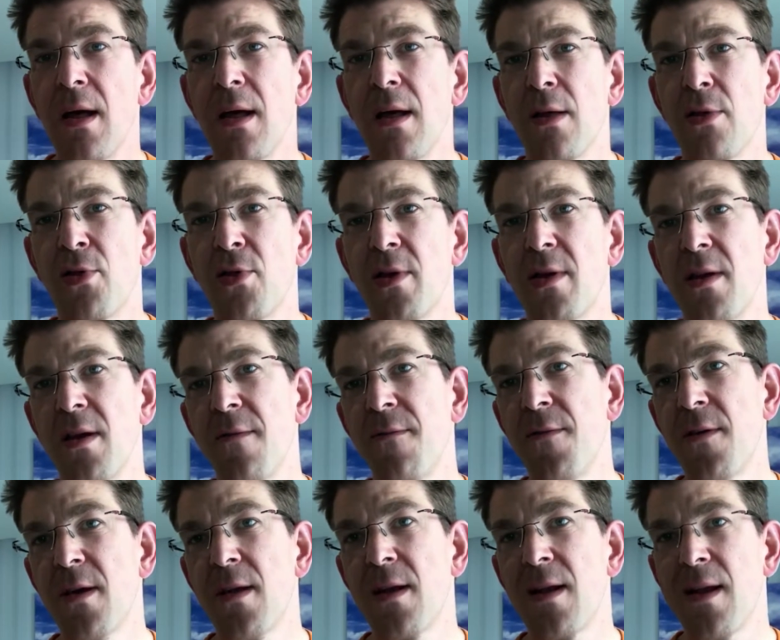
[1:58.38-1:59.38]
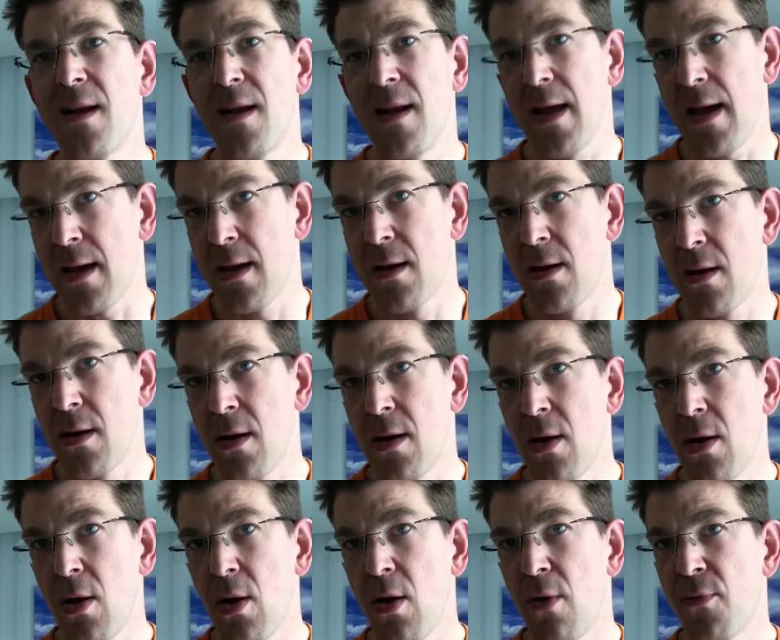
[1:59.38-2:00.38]
a significant lack
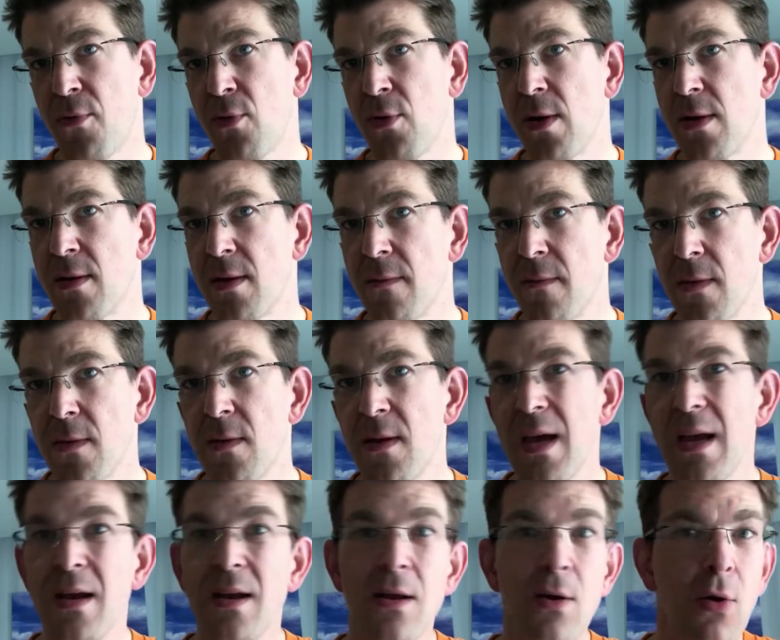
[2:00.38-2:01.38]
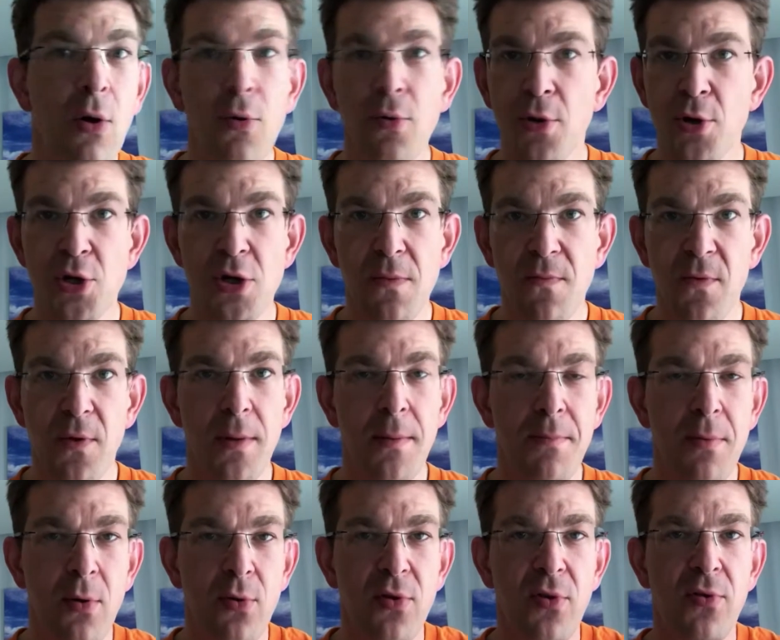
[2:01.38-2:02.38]
of creativity and no ownership for the
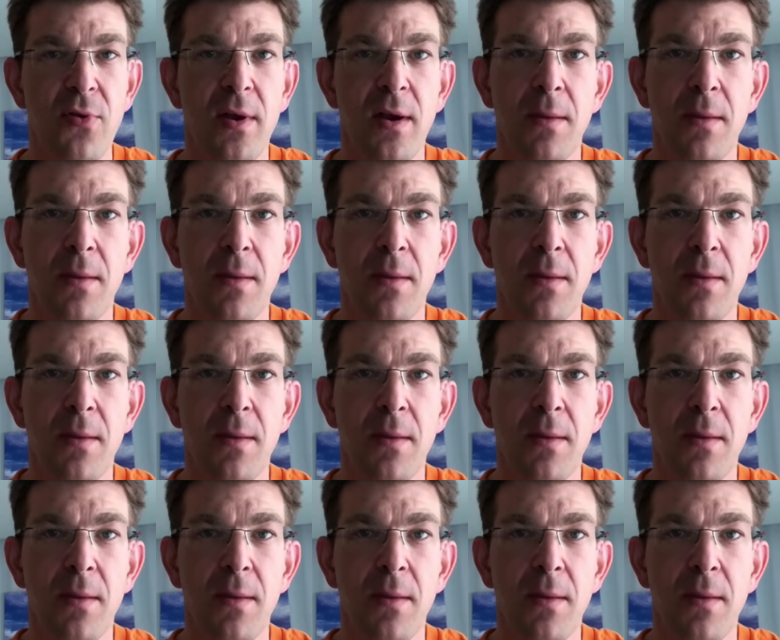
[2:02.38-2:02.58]
process